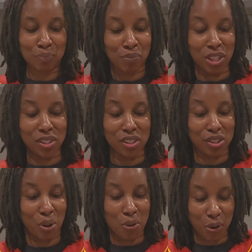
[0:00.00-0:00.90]
This is
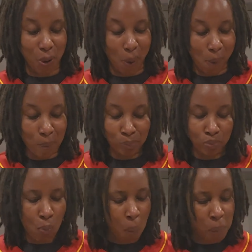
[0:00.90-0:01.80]
so good.
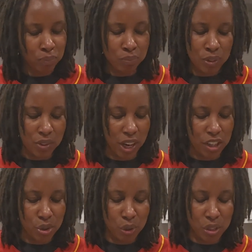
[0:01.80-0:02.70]

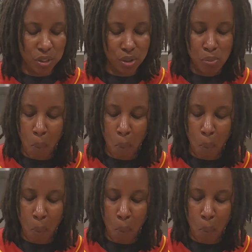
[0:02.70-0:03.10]
Nice sweetness.